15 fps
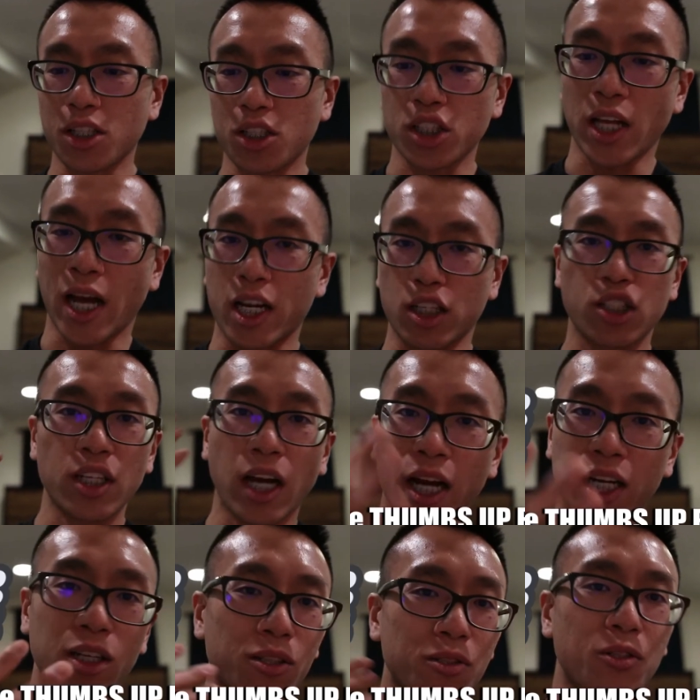slash
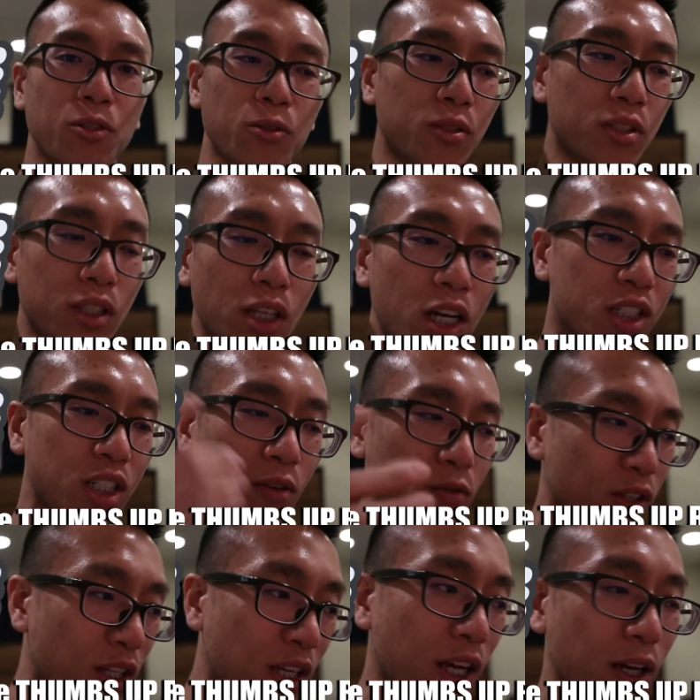side hustles slash
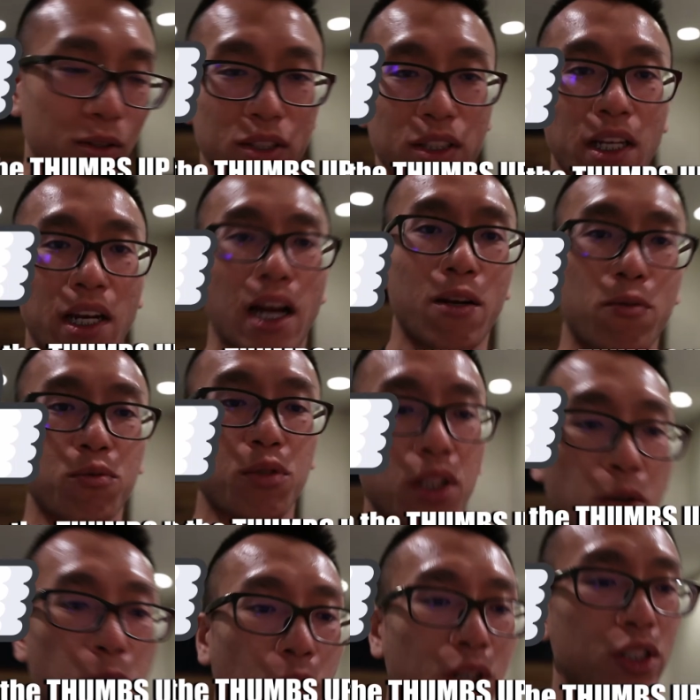everything else that I
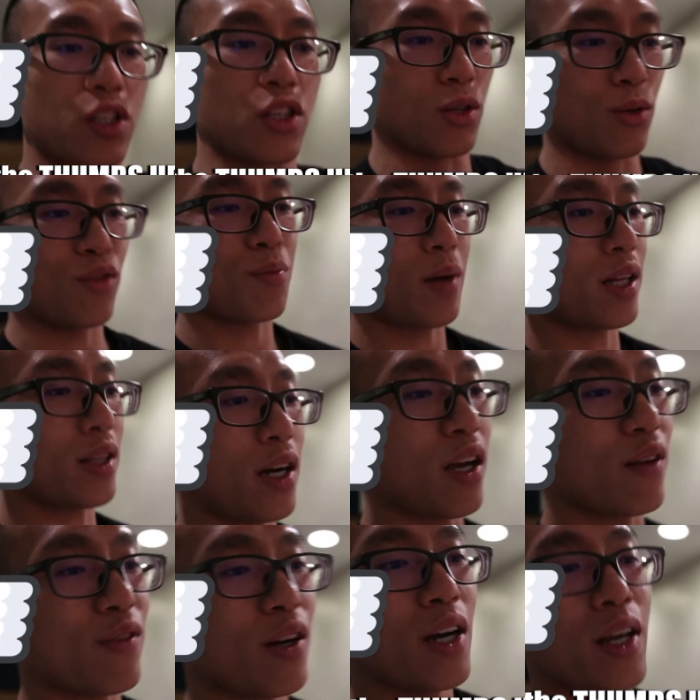really want to do with my
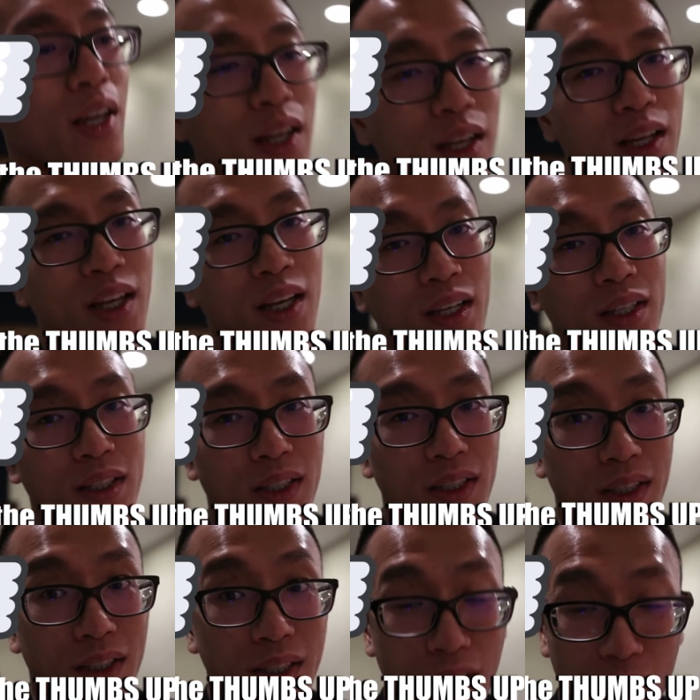life
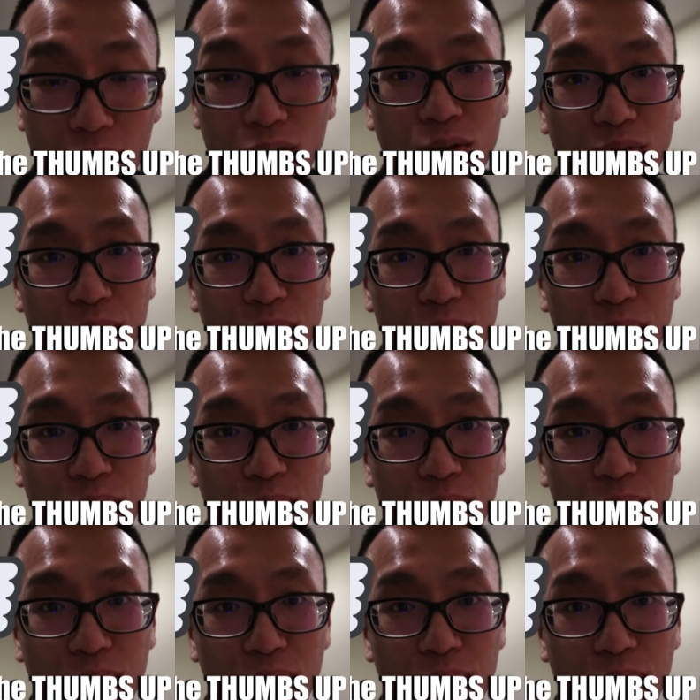deals